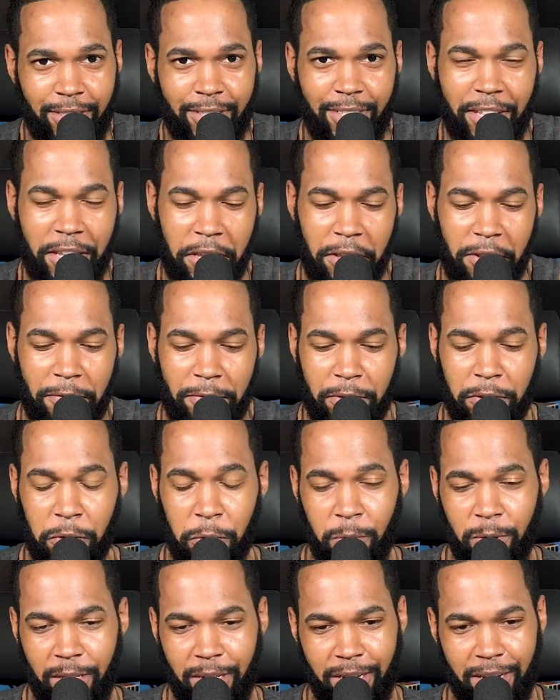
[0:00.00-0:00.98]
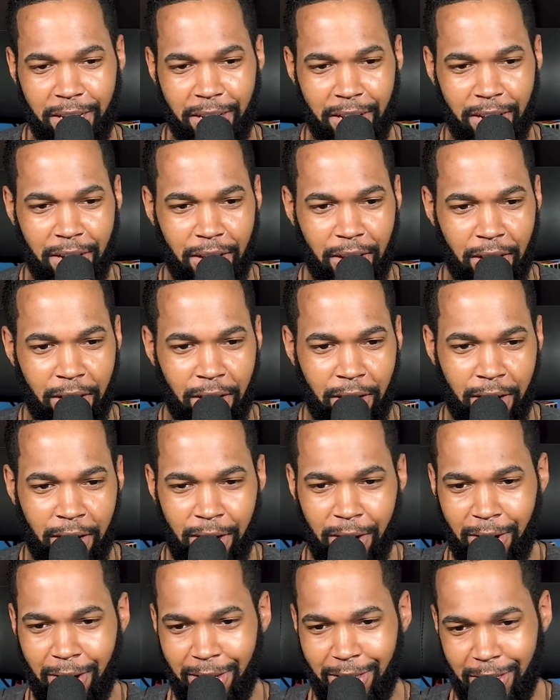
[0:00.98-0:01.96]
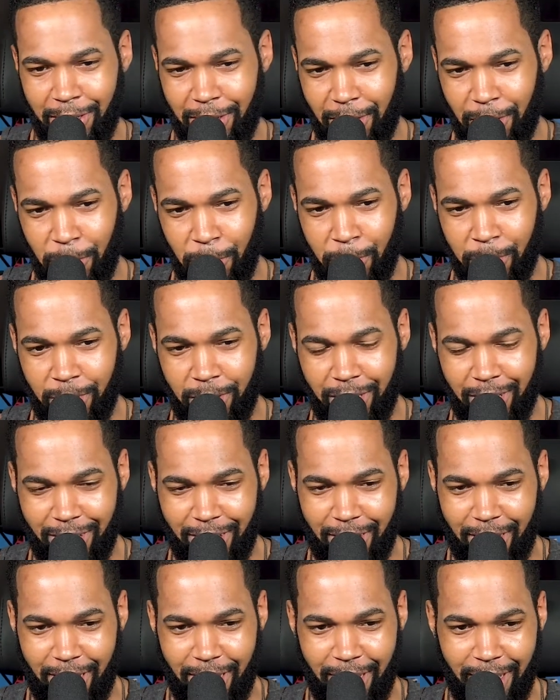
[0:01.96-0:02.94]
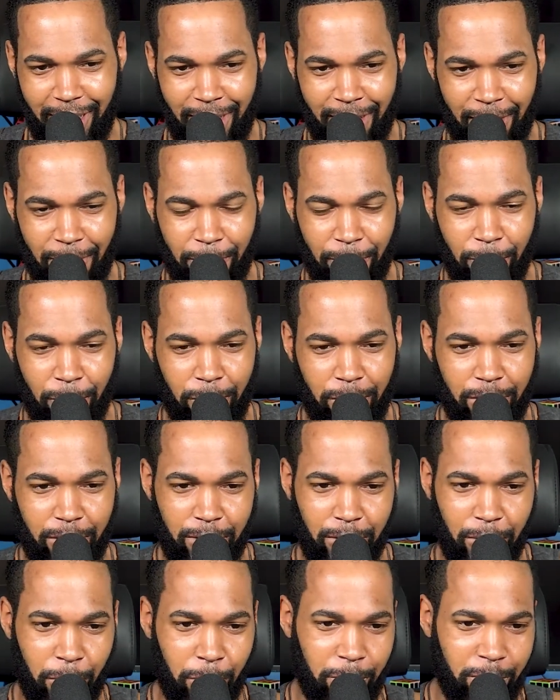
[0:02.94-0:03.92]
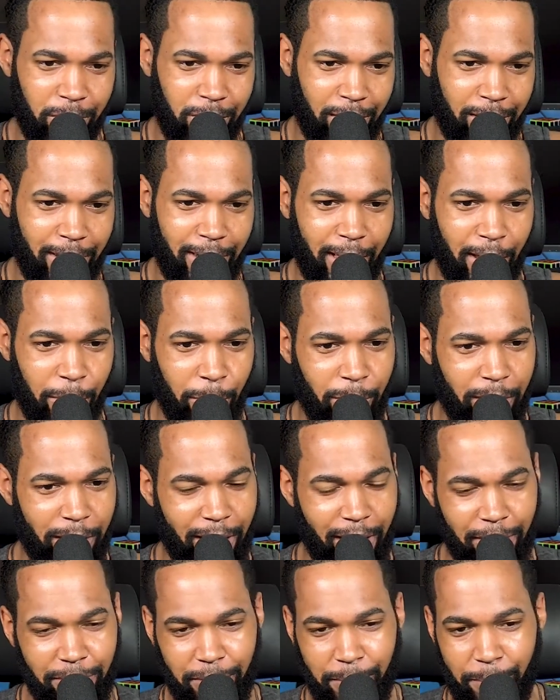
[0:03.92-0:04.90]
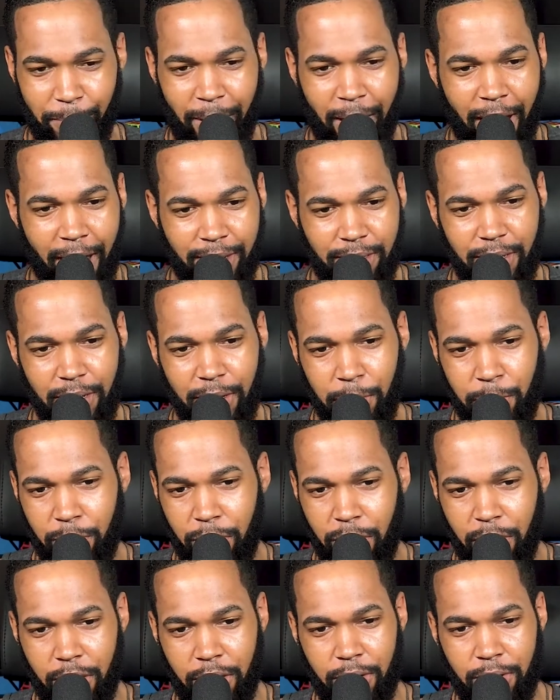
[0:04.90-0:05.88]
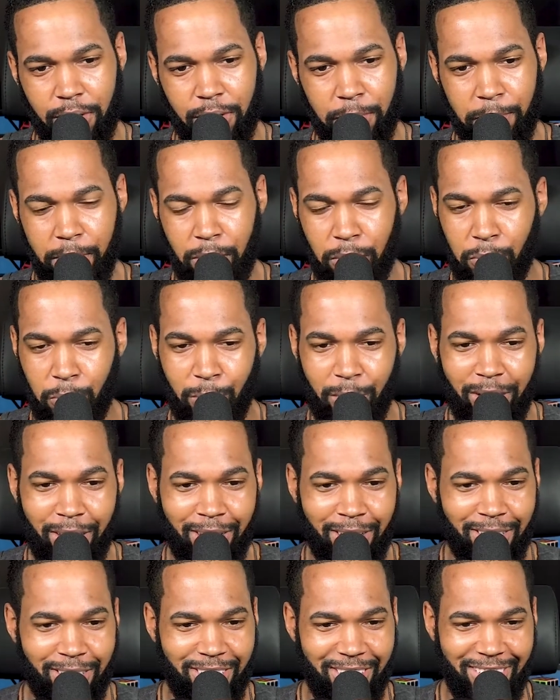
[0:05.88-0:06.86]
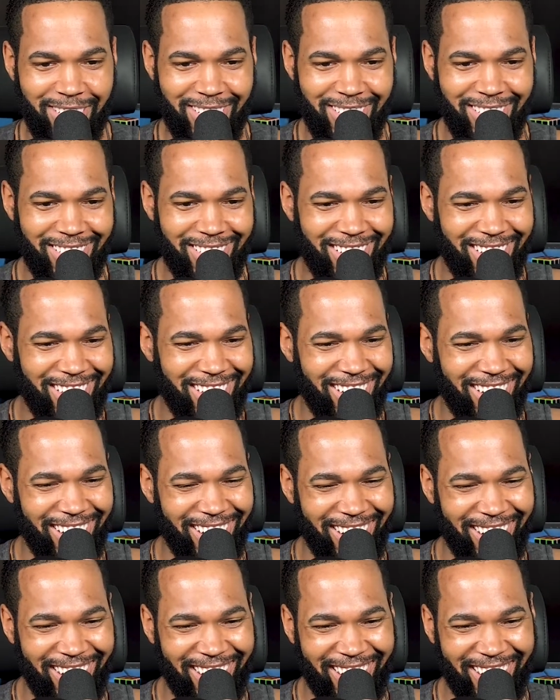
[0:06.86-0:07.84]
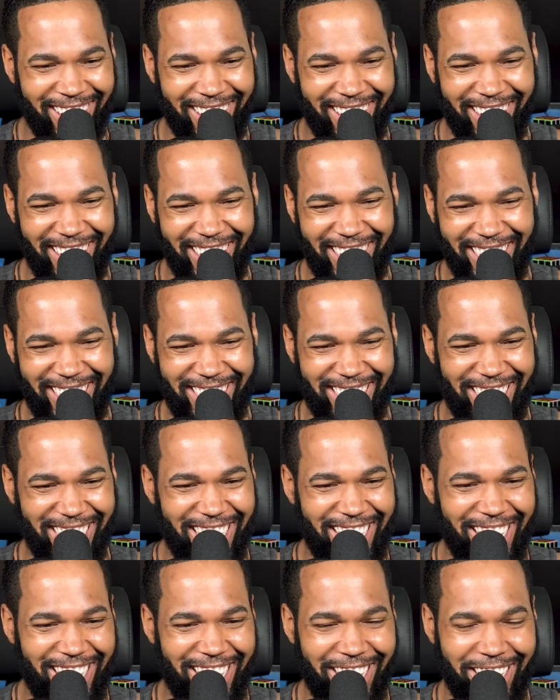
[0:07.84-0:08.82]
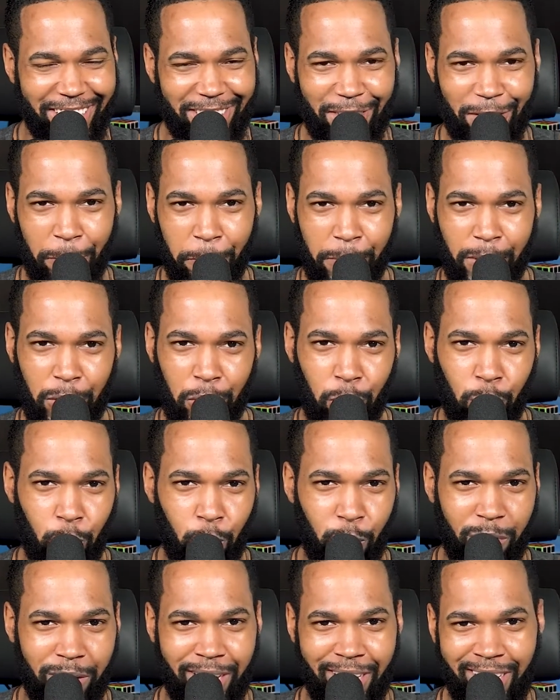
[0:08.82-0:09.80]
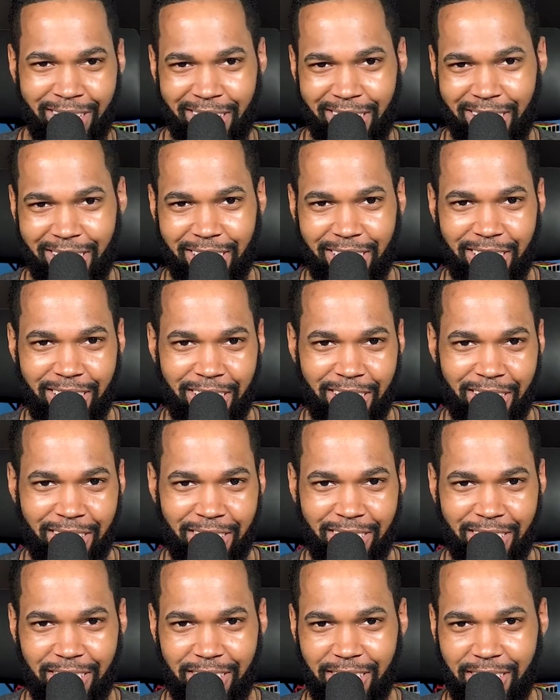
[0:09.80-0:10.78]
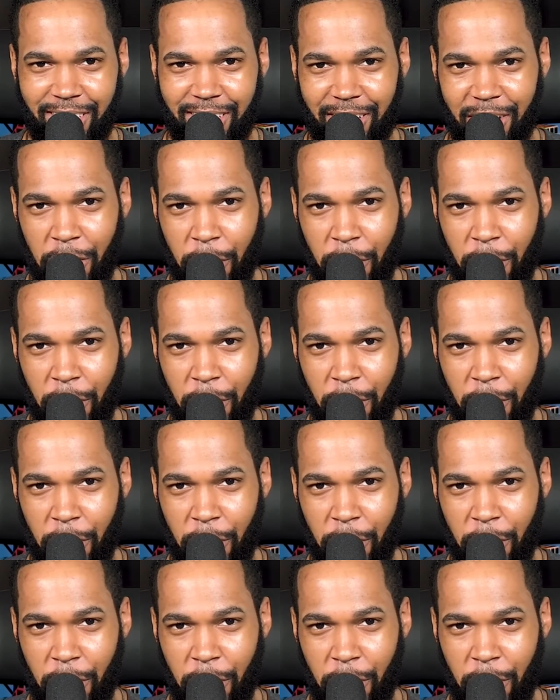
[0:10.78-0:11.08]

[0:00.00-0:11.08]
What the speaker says: thank you for tuning in on this Soul Sunday. And for this Soul Sunday, we have some Isley brothers between the sheets. Oh, yeah. Some between the sheets.